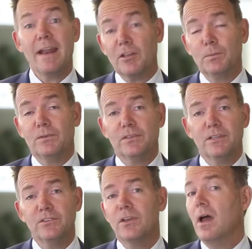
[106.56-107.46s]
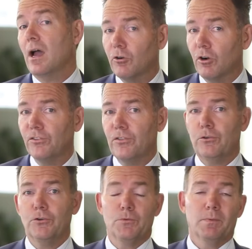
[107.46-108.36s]
and expertise across the
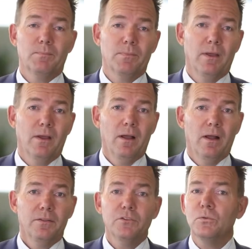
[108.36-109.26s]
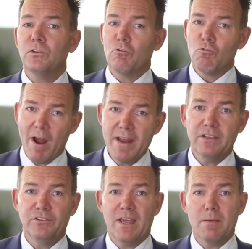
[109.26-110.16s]
group. This was a great
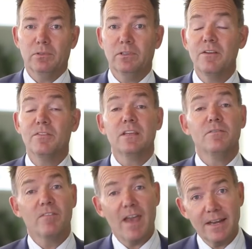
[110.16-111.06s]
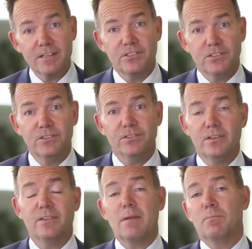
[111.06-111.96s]
example of the advantages
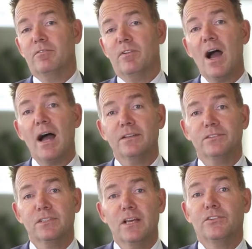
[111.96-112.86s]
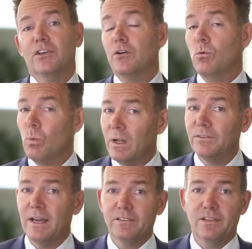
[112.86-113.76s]
that that provides. So well
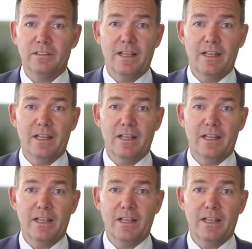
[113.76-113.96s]
done to the